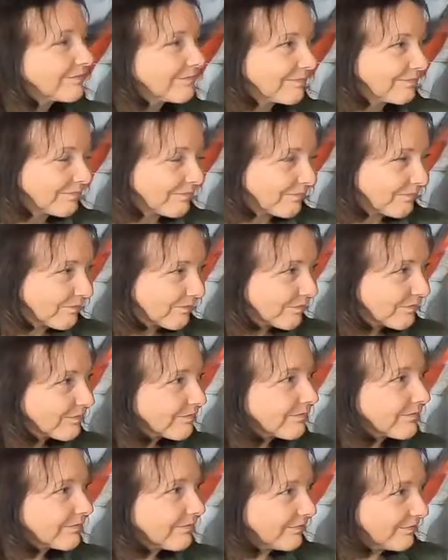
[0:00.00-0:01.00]

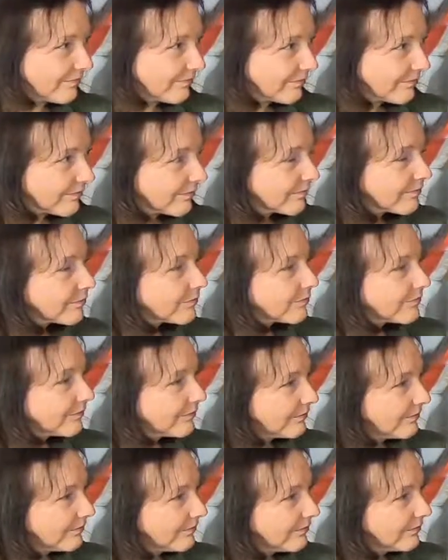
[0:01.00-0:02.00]

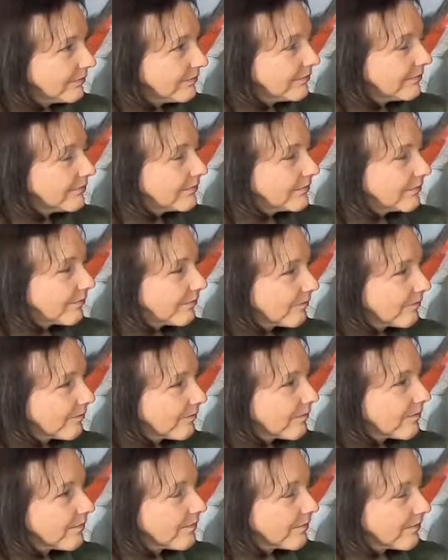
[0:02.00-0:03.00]

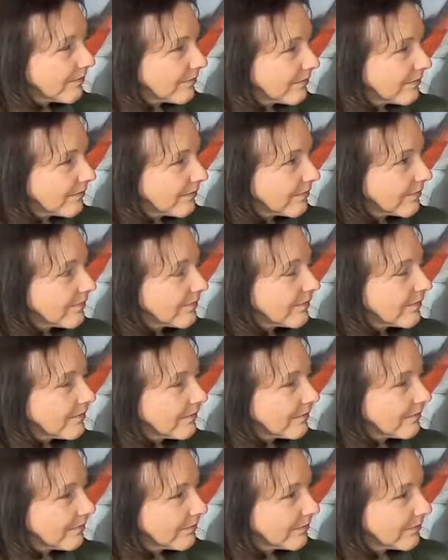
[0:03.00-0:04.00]

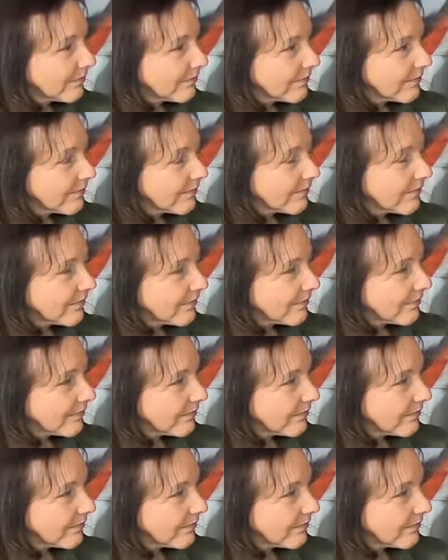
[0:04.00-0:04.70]
(silent)